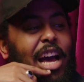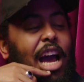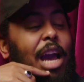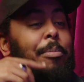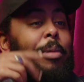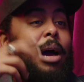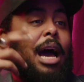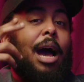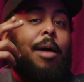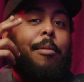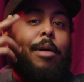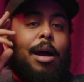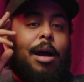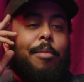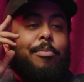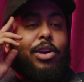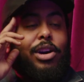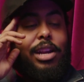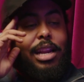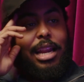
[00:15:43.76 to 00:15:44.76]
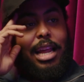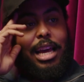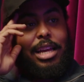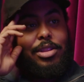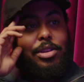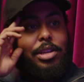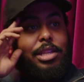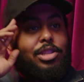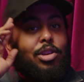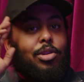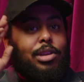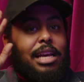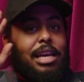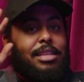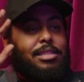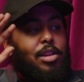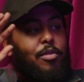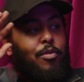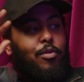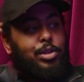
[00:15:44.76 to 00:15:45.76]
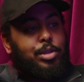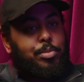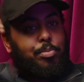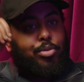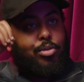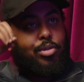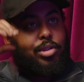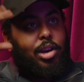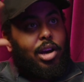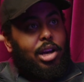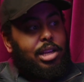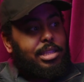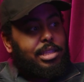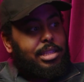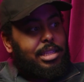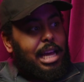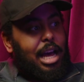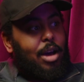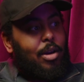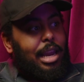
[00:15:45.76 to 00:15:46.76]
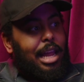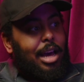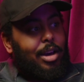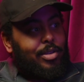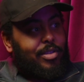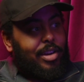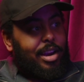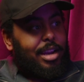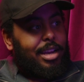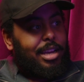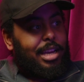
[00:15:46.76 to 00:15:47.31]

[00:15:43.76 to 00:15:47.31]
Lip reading: But I'm not going to lie. So that stuff was broadcast out loud, right?